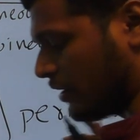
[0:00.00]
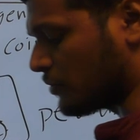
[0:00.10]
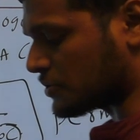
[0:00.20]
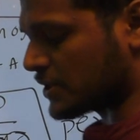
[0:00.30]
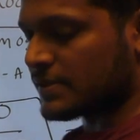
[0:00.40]

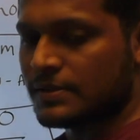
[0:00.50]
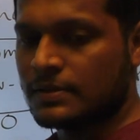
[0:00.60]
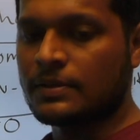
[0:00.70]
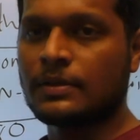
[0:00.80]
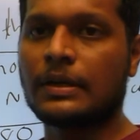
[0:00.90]
stress.
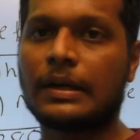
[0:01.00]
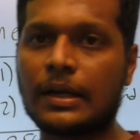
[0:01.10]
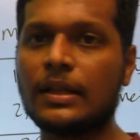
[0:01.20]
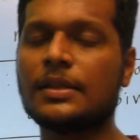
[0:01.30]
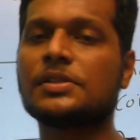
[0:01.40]

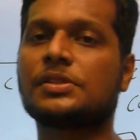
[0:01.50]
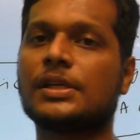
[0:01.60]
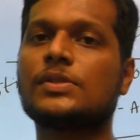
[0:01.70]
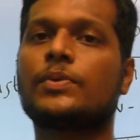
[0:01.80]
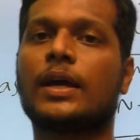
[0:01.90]
Till this
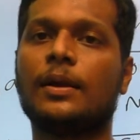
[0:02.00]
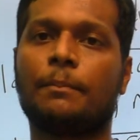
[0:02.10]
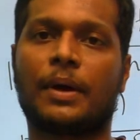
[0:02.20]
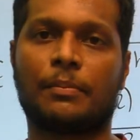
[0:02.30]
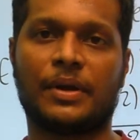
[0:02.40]
stress we are
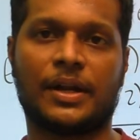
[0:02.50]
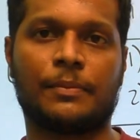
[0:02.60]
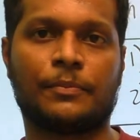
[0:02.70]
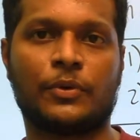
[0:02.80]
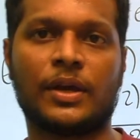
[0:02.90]

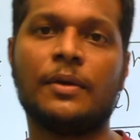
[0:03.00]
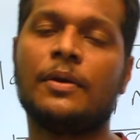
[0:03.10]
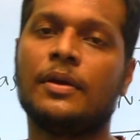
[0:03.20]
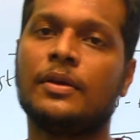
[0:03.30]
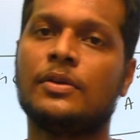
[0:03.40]
permitting. Okay,
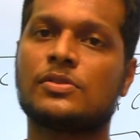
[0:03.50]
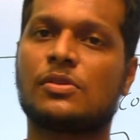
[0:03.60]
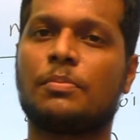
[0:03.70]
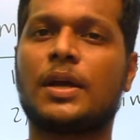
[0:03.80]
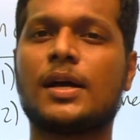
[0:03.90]
so
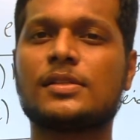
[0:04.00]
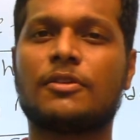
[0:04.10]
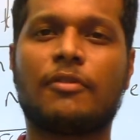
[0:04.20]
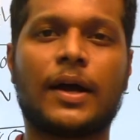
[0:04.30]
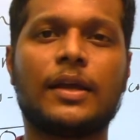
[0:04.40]
because
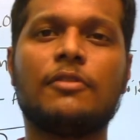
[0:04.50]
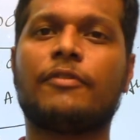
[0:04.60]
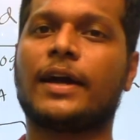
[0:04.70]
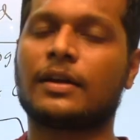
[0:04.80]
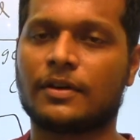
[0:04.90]
of high
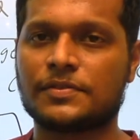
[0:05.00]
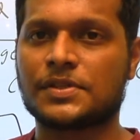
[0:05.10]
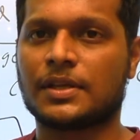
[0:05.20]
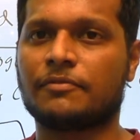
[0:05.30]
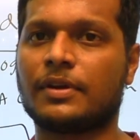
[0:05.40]
factor of
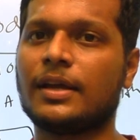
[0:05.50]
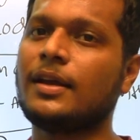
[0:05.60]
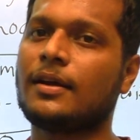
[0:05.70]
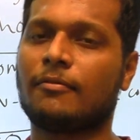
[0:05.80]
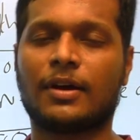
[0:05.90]

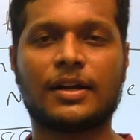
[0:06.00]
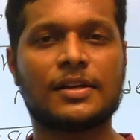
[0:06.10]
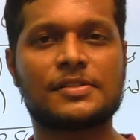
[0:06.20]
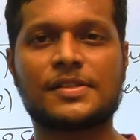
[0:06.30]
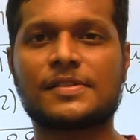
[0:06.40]
safety,
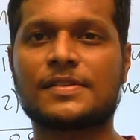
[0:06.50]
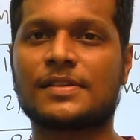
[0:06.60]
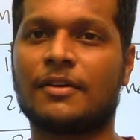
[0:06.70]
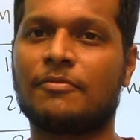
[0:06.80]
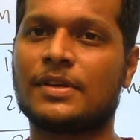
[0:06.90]
working stress is
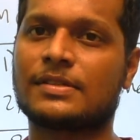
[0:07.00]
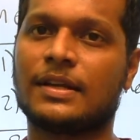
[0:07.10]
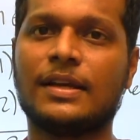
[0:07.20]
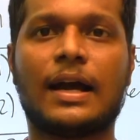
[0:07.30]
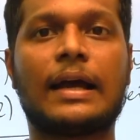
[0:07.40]

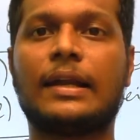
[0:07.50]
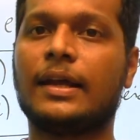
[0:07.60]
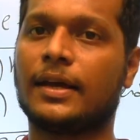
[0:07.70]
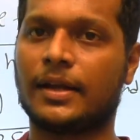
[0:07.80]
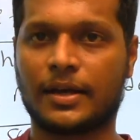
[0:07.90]
obviously
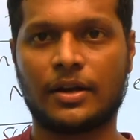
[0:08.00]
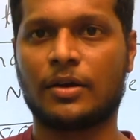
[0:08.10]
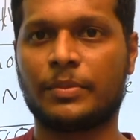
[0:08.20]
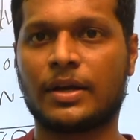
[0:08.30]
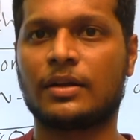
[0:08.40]
highly
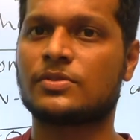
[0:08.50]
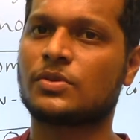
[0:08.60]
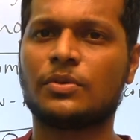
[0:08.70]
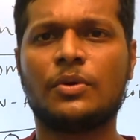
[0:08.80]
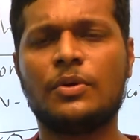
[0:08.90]
uneconomical.
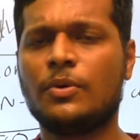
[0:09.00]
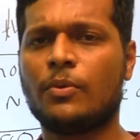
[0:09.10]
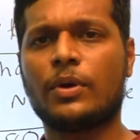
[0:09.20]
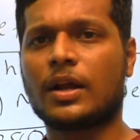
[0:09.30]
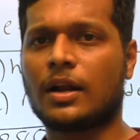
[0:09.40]
So
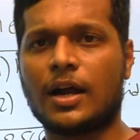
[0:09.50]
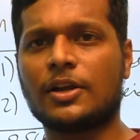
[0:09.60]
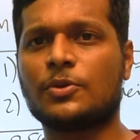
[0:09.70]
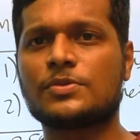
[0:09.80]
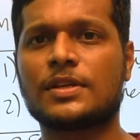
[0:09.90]
we are
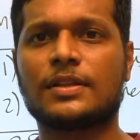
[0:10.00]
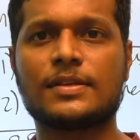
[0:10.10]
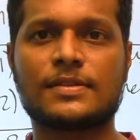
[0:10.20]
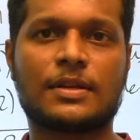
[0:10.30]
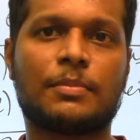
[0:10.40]
not using
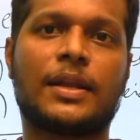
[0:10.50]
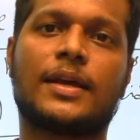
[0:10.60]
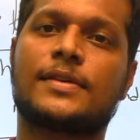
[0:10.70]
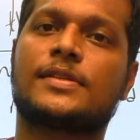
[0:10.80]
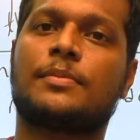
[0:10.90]
this in many
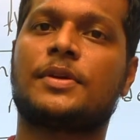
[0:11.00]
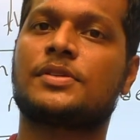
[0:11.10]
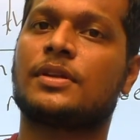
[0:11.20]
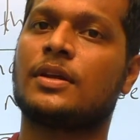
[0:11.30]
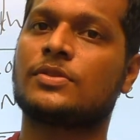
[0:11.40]

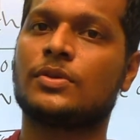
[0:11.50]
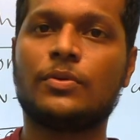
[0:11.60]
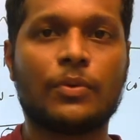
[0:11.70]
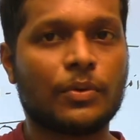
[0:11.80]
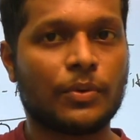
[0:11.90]
examination
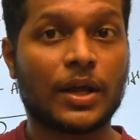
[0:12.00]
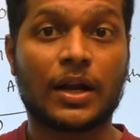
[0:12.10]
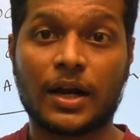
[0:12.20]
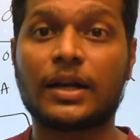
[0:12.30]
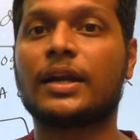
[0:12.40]
also, we are
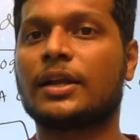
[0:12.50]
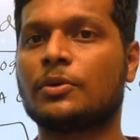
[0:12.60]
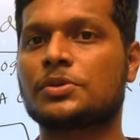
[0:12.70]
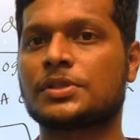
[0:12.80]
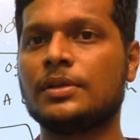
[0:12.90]
not getting
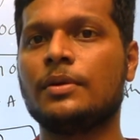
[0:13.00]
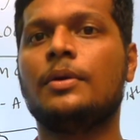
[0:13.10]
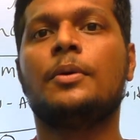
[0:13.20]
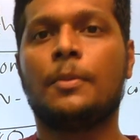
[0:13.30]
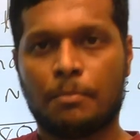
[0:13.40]
question,
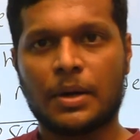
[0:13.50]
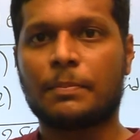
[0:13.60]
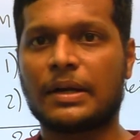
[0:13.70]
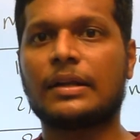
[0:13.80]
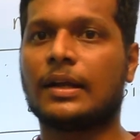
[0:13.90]
but
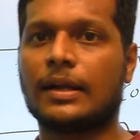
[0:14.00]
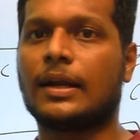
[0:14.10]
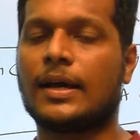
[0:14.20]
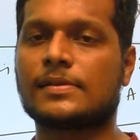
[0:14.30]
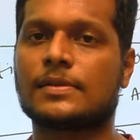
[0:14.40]

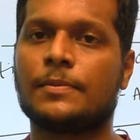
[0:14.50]
particularly as